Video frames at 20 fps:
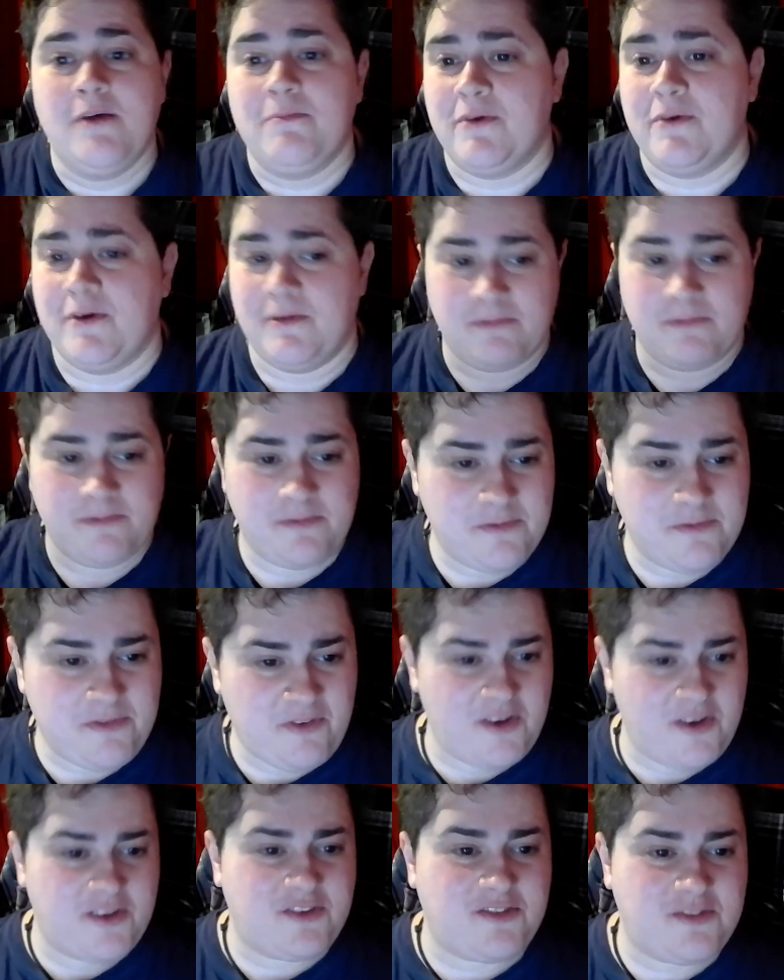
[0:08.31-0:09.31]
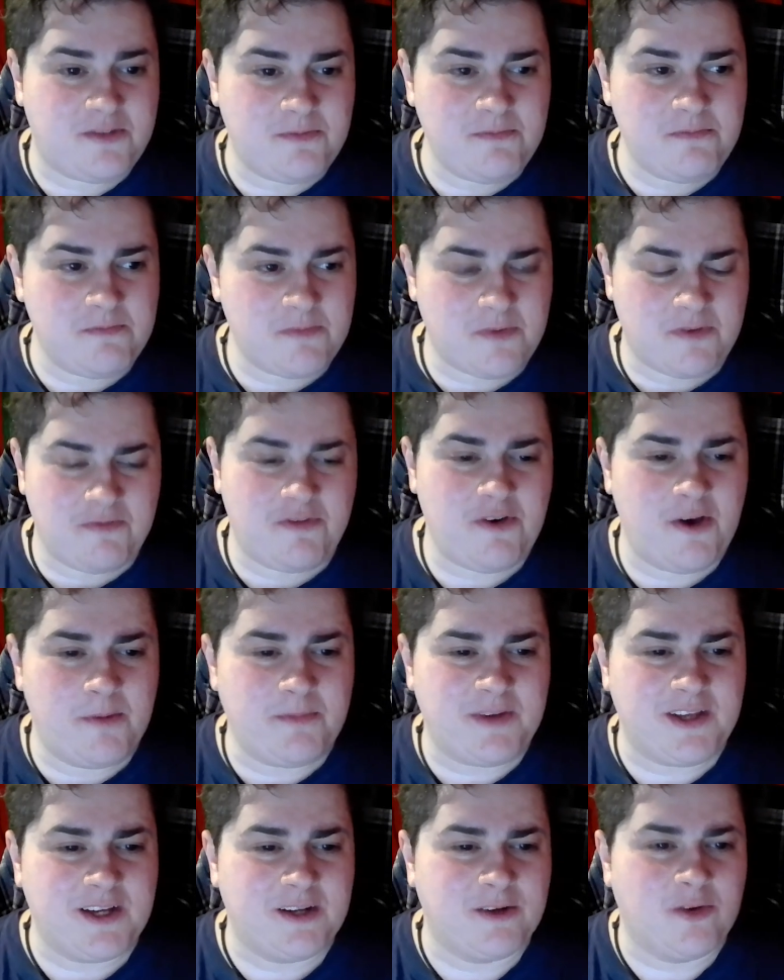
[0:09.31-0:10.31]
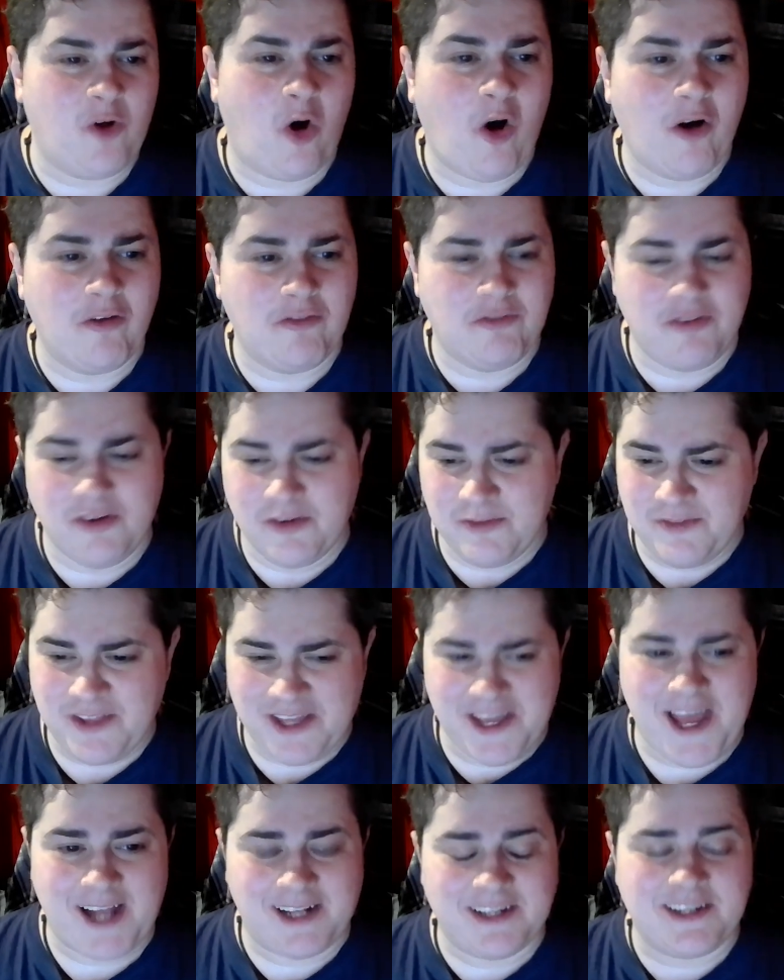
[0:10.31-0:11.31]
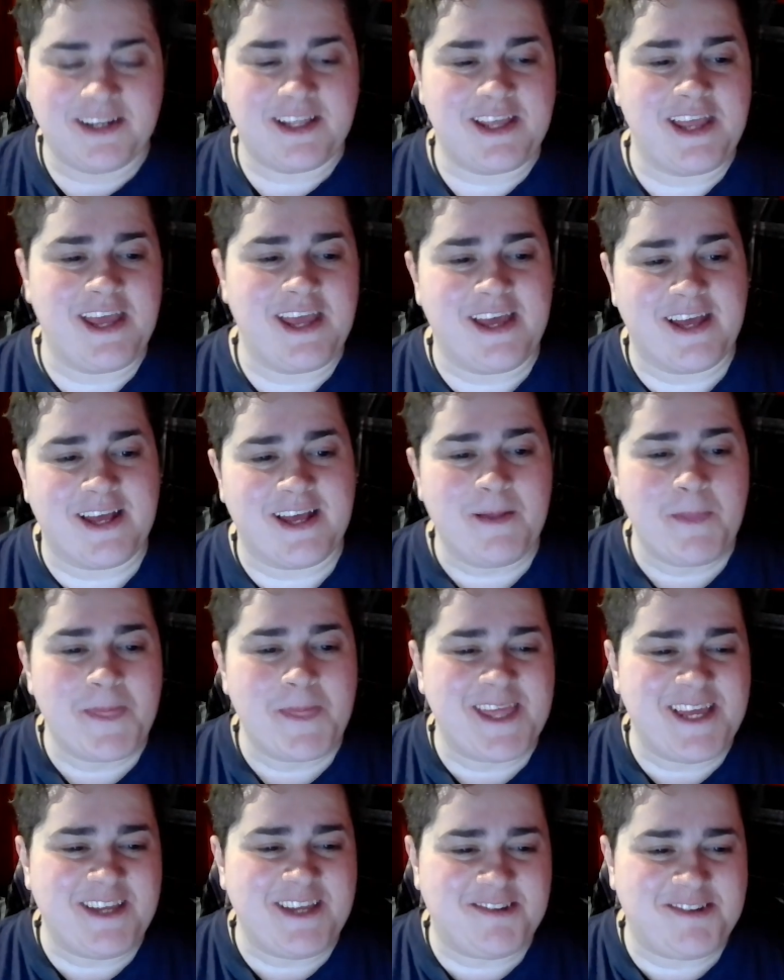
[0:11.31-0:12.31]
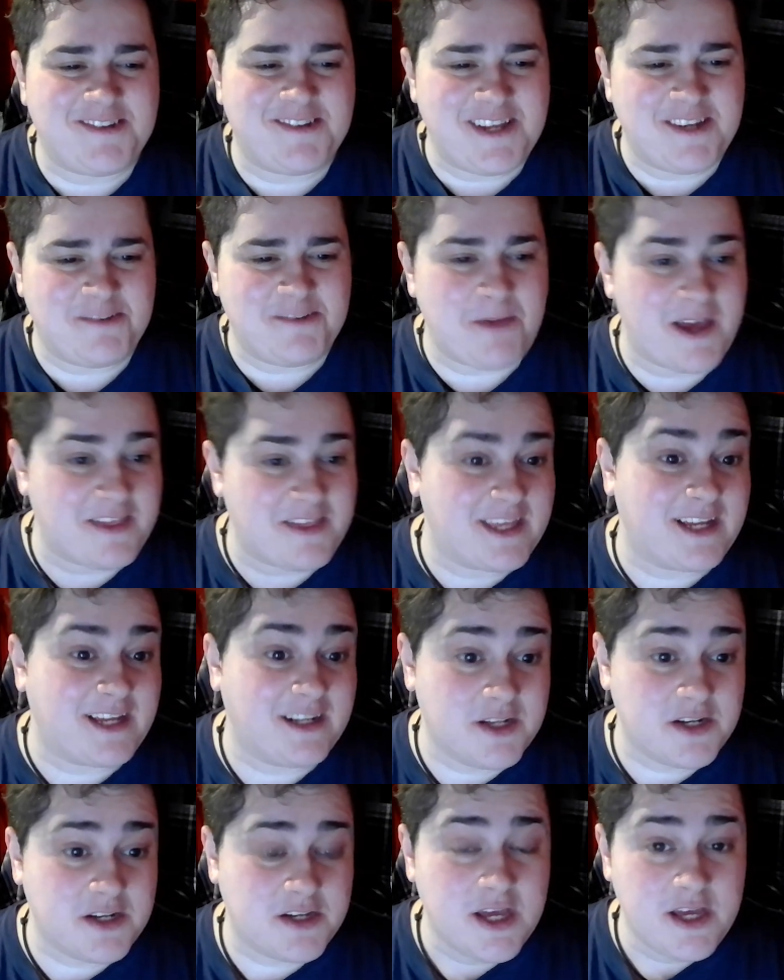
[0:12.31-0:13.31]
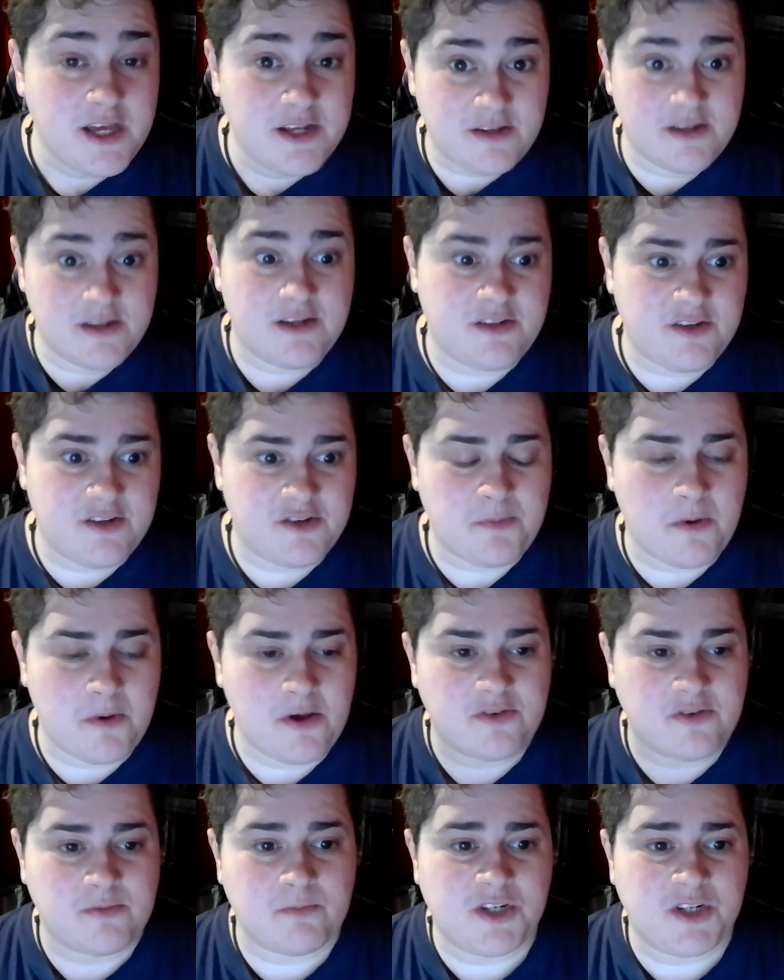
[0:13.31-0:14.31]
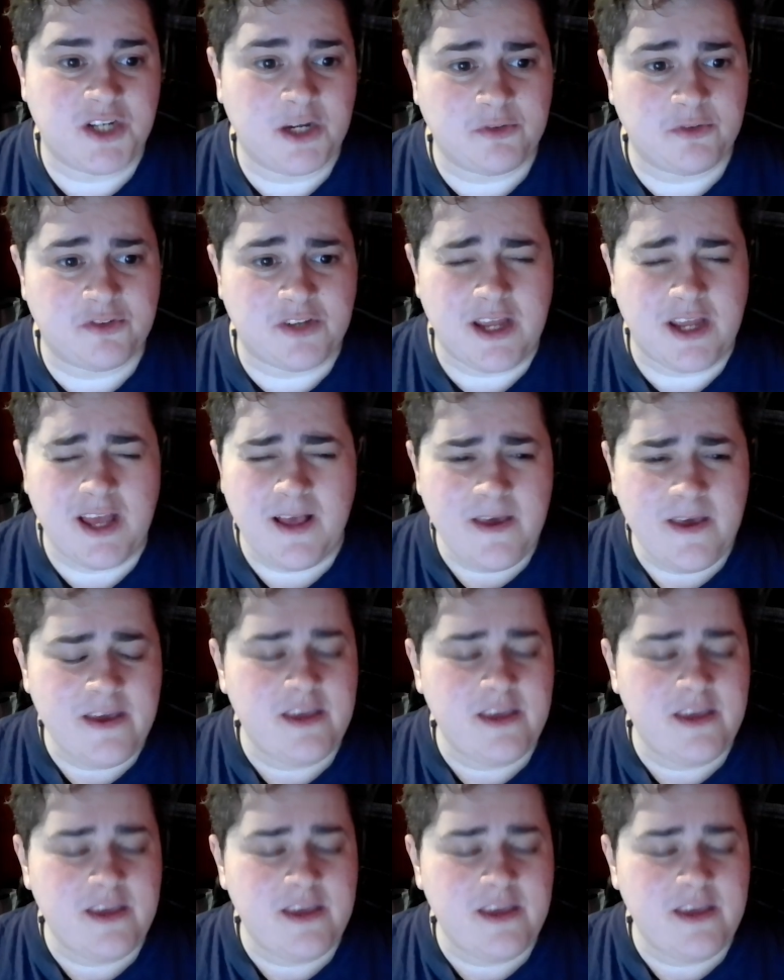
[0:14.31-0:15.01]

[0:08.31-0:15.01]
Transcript: But first confirmed deal of the calendar year is Beth England to Spurs from Chelsea.